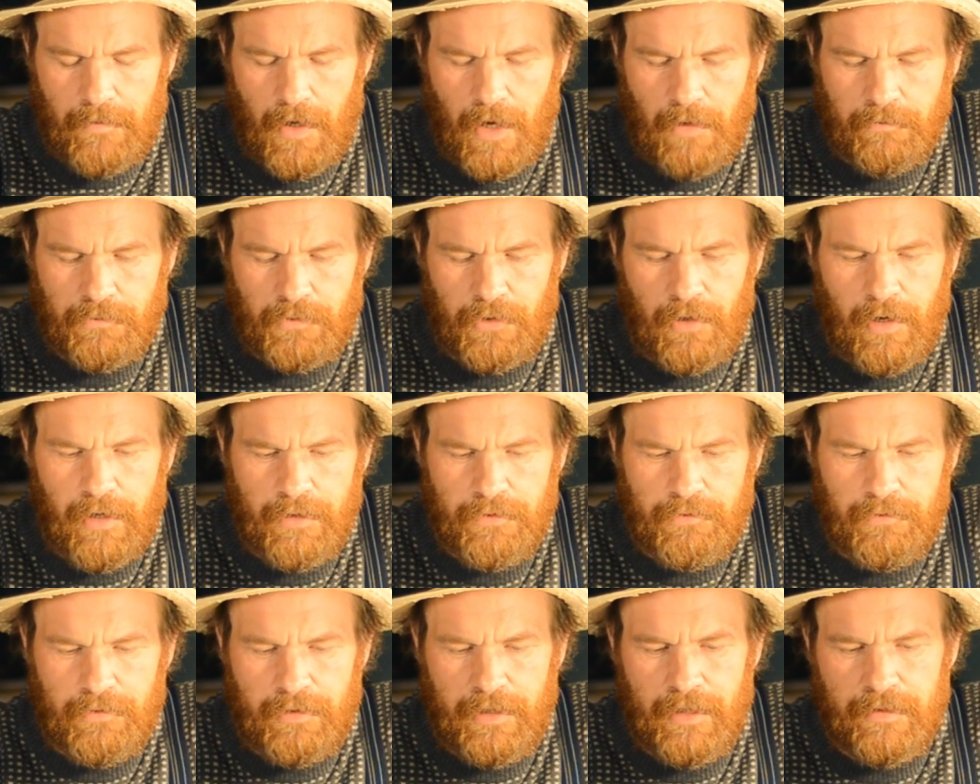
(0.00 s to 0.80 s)
I'm
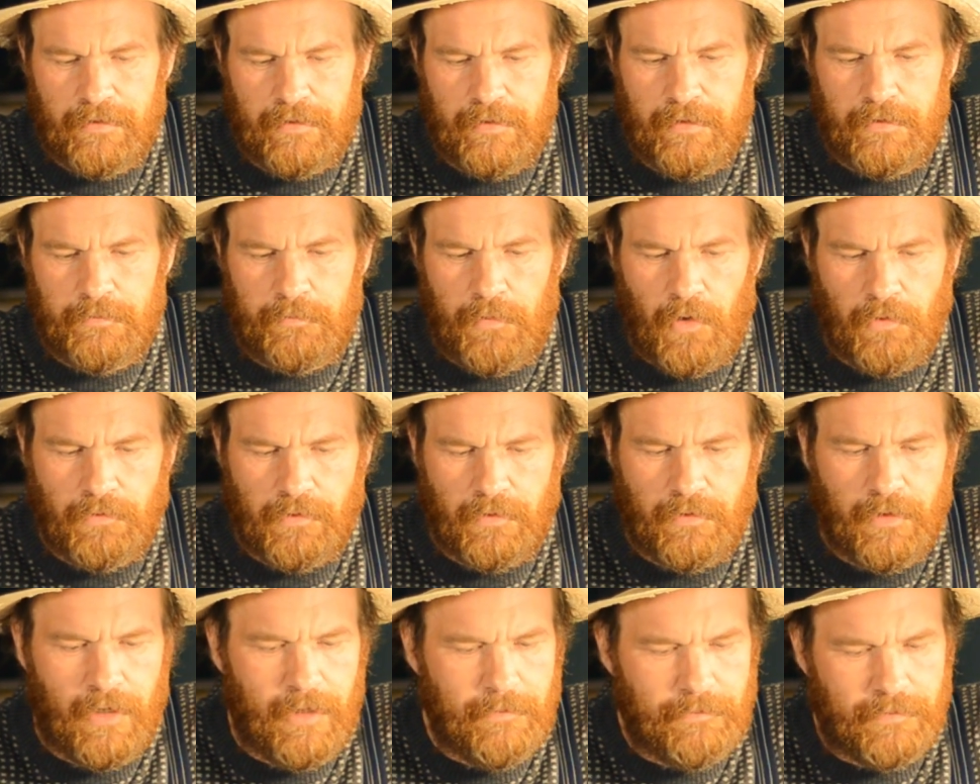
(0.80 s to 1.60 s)
trying to get this
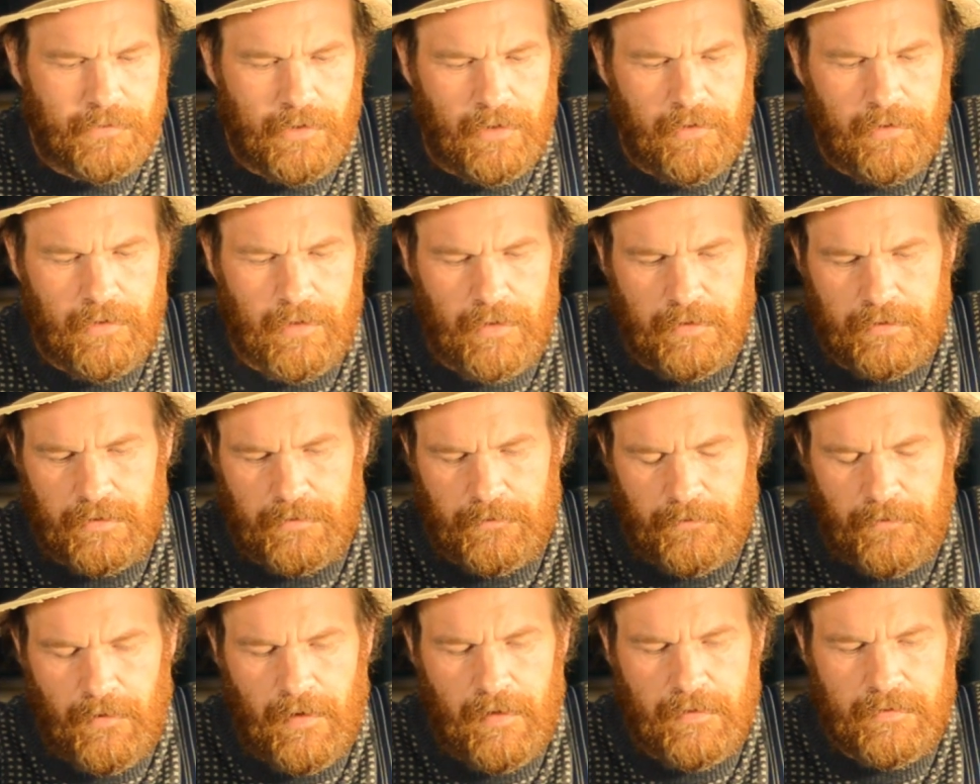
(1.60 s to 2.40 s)
prototype done
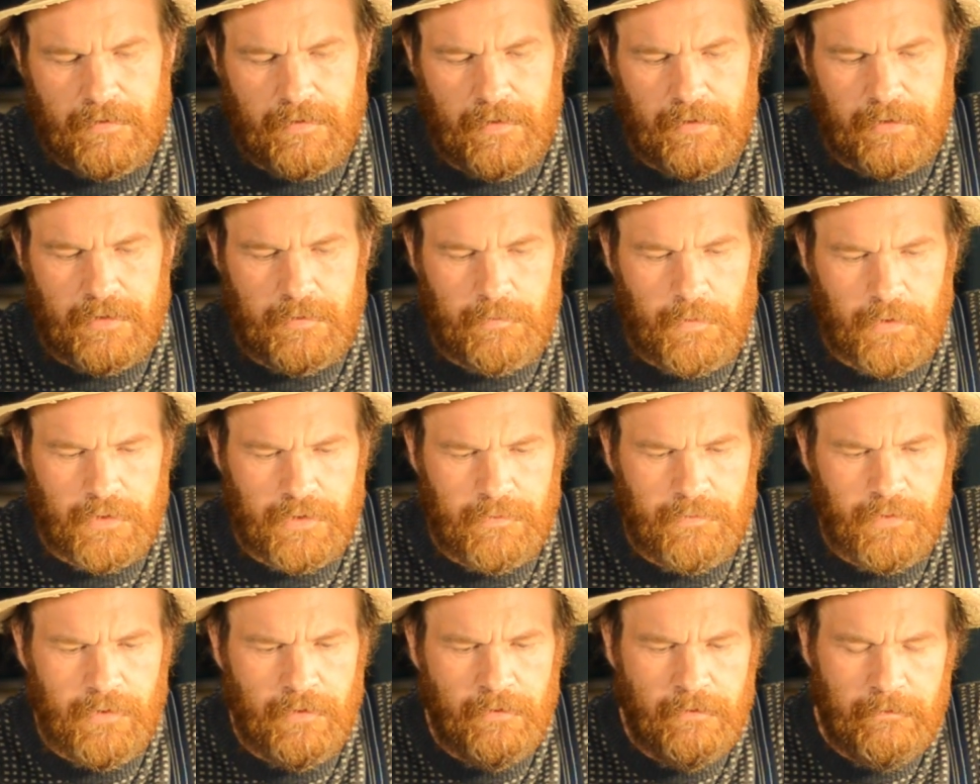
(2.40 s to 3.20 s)
as fast as
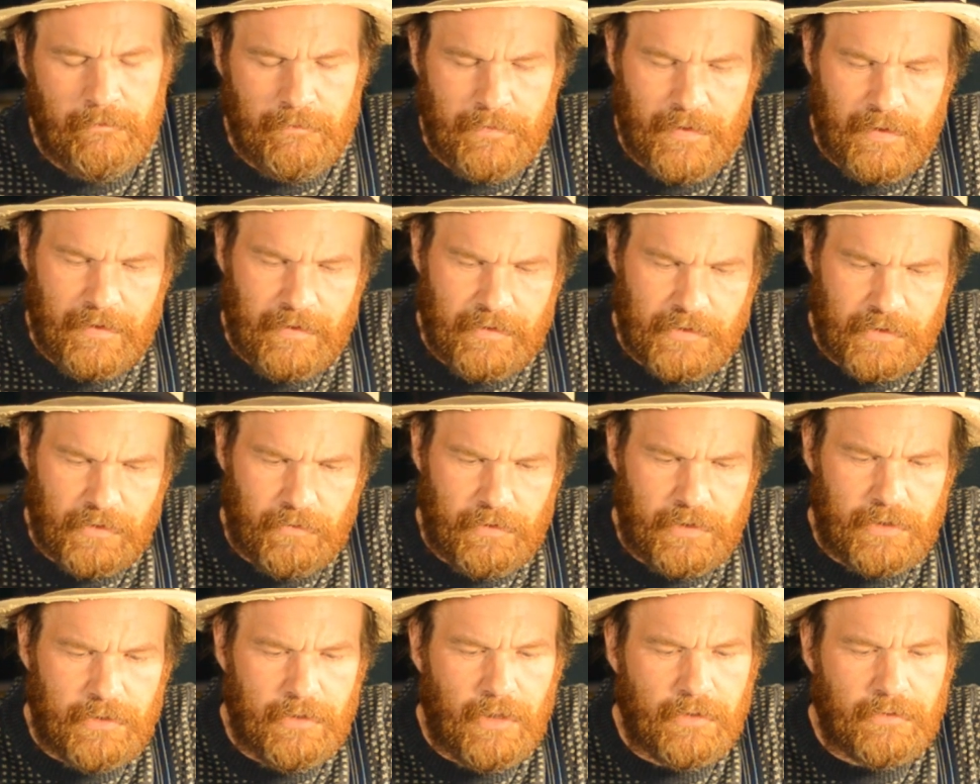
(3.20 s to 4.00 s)
possible,
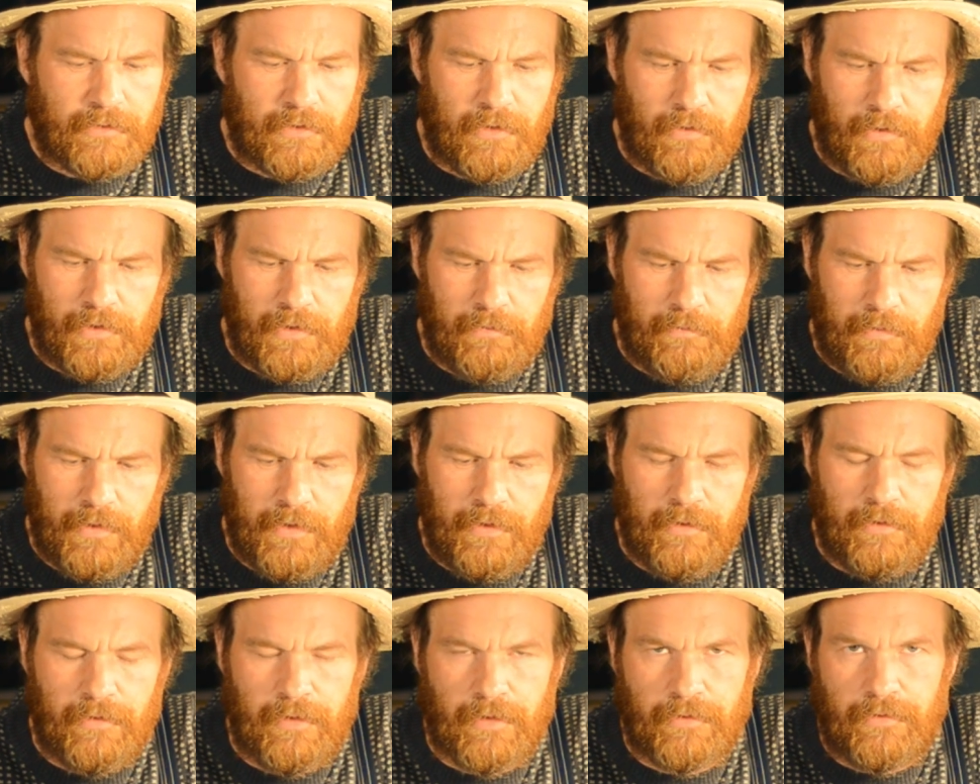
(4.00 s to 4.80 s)
so it's not going to
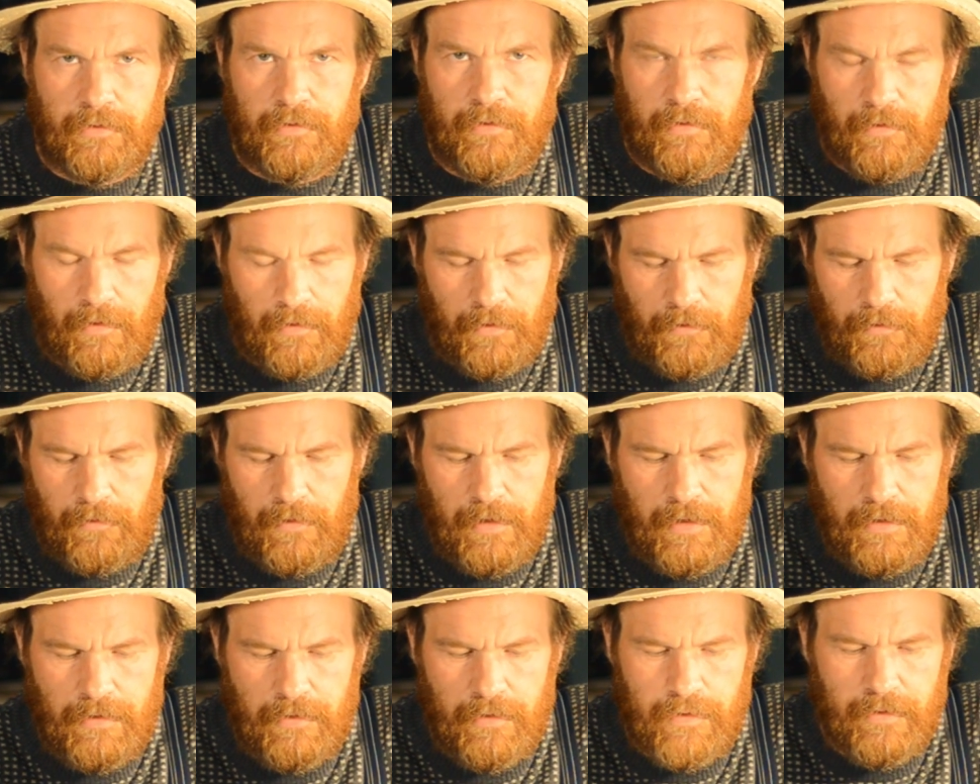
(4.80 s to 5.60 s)
be another
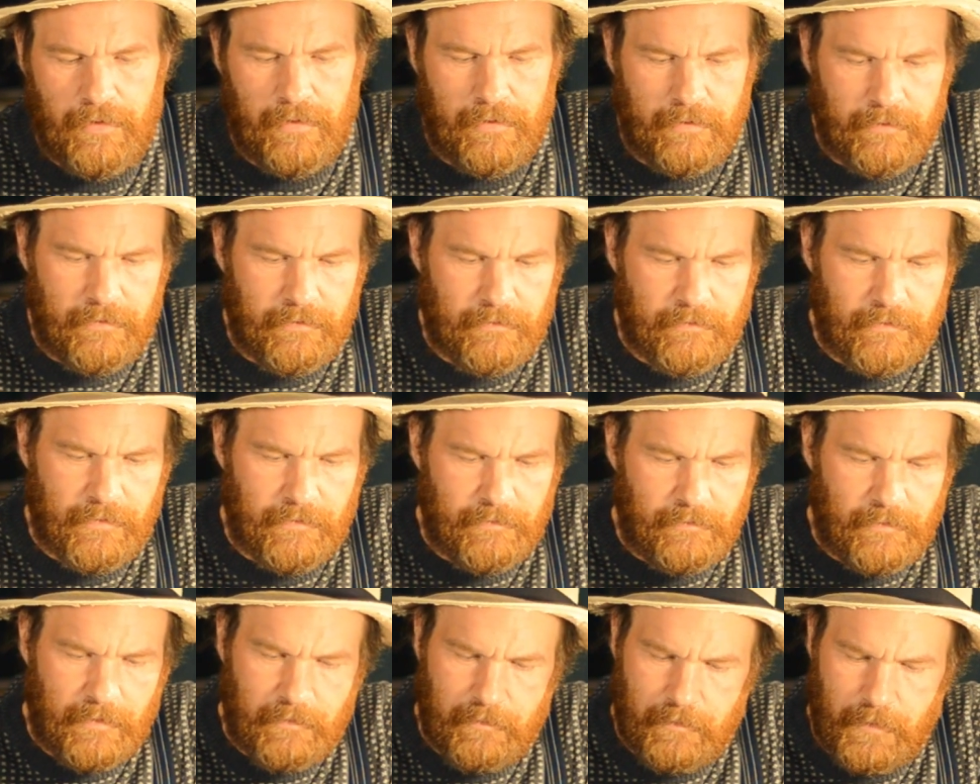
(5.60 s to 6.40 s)
3 year
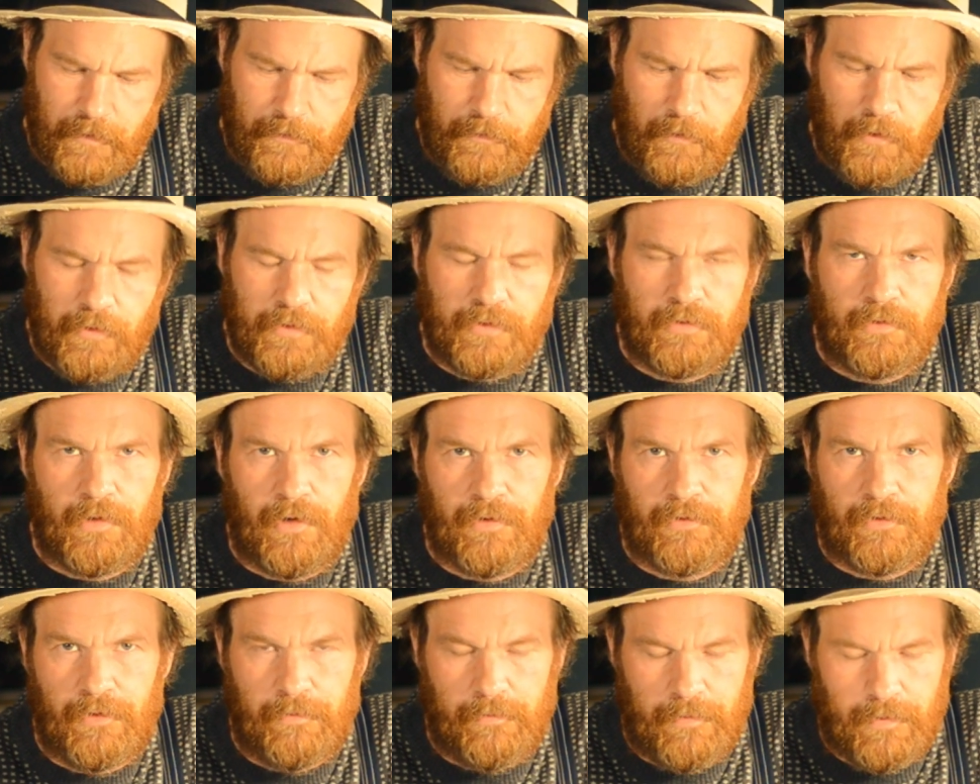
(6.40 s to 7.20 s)
before
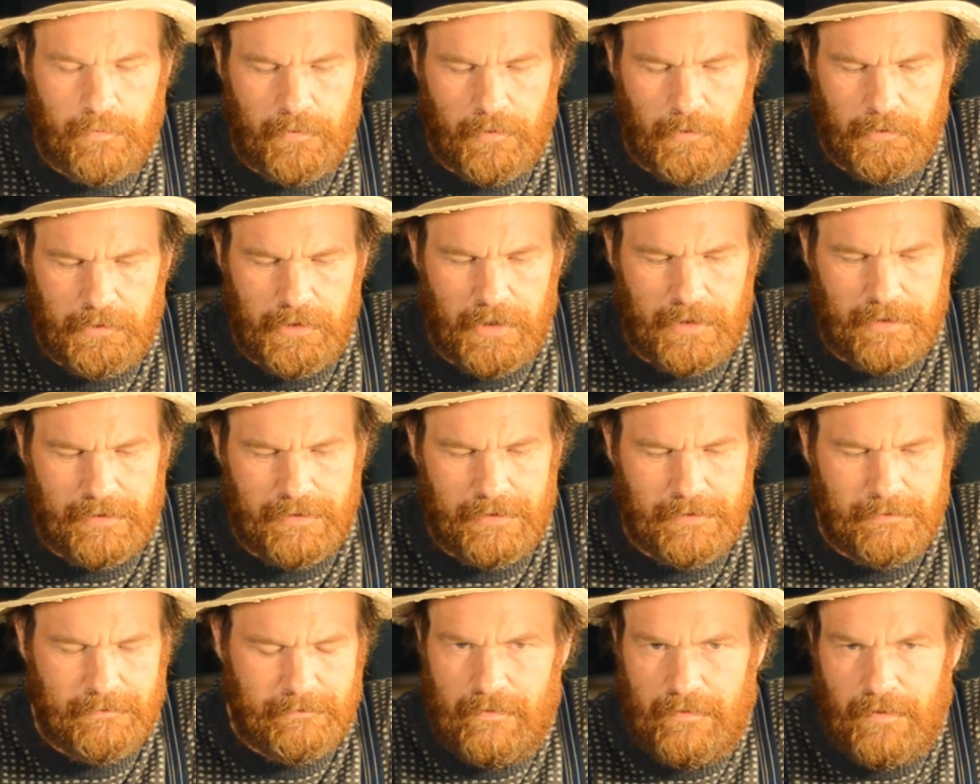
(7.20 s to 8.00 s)
startup
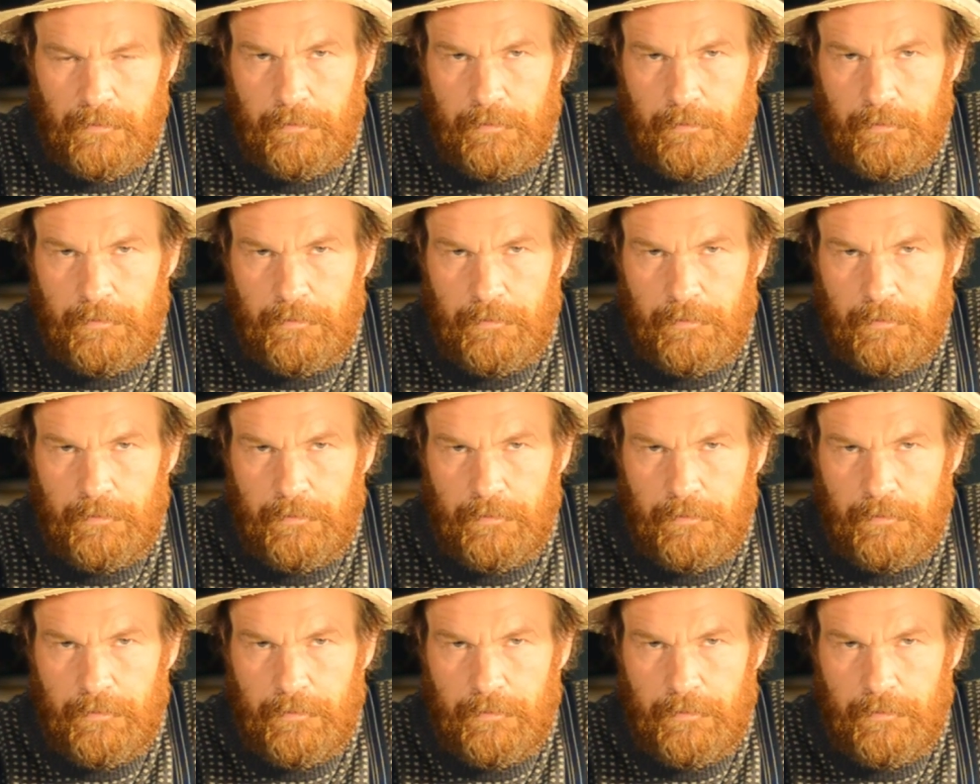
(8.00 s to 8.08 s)
project.